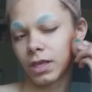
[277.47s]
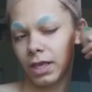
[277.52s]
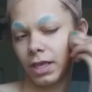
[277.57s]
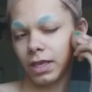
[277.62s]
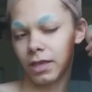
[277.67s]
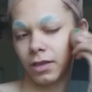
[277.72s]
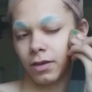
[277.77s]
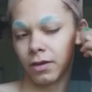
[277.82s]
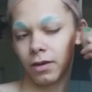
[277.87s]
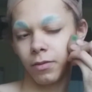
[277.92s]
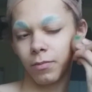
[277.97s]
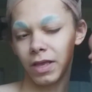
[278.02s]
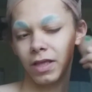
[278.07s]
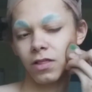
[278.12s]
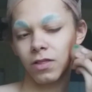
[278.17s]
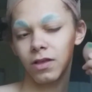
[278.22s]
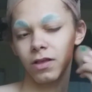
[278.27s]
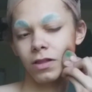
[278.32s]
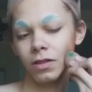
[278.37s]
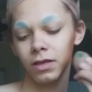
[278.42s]
in
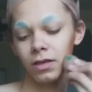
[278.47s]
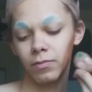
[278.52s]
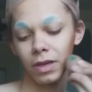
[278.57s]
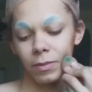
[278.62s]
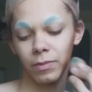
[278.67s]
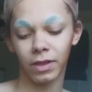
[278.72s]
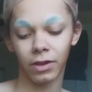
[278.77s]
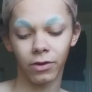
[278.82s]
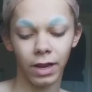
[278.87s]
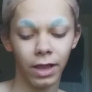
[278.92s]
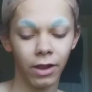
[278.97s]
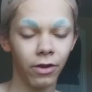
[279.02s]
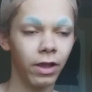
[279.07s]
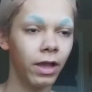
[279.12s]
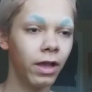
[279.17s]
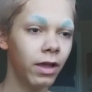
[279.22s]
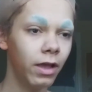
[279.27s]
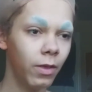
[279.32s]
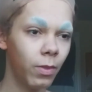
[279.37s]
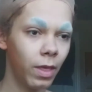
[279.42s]
basically my beard
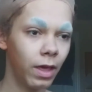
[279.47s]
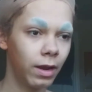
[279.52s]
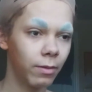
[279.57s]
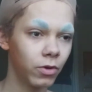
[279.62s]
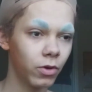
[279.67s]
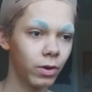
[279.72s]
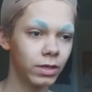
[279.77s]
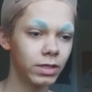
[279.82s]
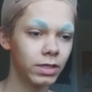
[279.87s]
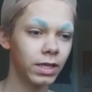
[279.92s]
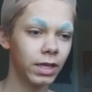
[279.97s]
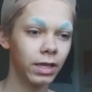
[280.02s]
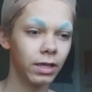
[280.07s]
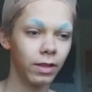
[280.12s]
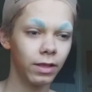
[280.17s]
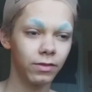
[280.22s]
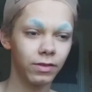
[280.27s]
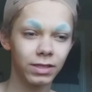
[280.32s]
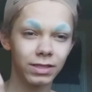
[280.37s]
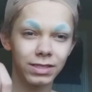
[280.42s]
area, and then I'm going to take
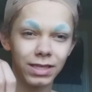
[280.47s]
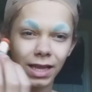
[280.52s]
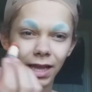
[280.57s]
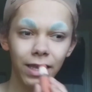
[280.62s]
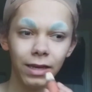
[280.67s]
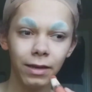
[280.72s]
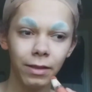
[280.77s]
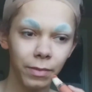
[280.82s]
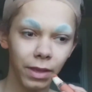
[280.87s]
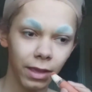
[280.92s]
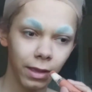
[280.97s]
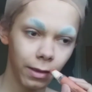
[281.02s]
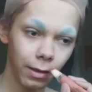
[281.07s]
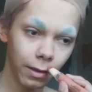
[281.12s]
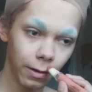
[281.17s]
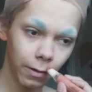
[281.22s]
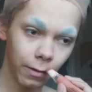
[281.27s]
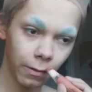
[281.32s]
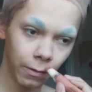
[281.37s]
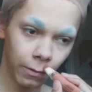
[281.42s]
this tiny bit
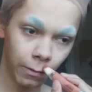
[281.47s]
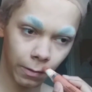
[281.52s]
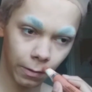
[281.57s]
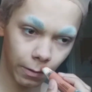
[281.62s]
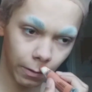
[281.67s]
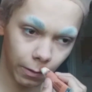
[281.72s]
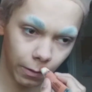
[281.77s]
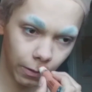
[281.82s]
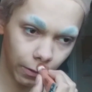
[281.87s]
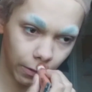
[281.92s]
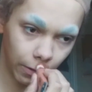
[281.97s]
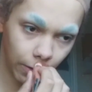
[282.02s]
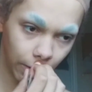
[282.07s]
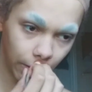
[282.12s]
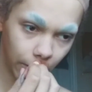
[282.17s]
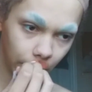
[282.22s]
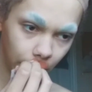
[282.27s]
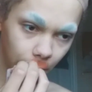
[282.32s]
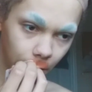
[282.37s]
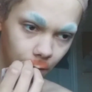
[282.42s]
and go
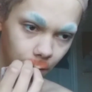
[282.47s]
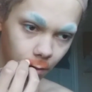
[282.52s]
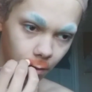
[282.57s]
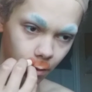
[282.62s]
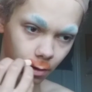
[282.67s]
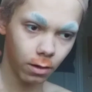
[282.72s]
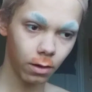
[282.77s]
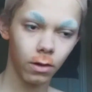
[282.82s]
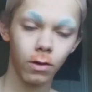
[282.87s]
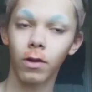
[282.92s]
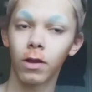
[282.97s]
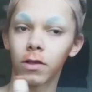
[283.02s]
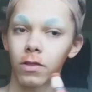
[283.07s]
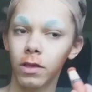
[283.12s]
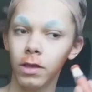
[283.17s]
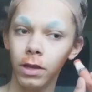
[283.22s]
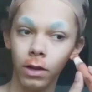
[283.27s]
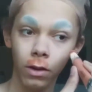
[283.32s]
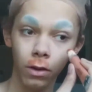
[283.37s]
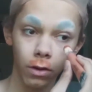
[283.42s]
across
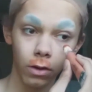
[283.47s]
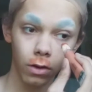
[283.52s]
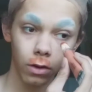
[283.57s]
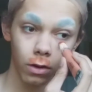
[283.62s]
here.